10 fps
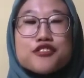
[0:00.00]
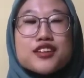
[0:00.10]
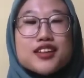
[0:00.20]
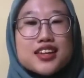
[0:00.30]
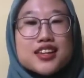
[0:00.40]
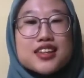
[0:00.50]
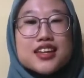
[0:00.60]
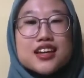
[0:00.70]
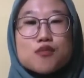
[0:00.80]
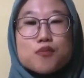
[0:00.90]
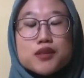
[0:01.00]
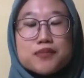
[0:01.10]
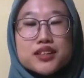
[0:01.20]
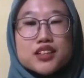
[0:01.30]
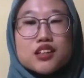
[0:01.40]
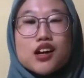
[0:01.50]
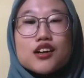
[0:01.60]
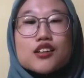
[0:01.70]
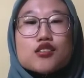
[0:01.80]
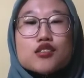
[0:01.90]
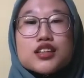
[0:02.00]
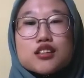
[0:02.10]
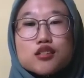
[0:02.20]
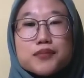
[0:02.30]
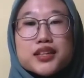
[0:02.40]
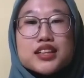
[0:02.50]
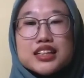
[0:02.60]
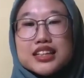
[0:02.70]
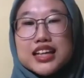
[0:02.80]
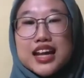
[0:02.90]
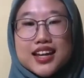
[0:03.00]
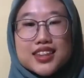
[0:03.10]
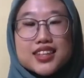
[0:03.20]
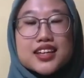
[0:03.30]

this experiment are to determine the elastic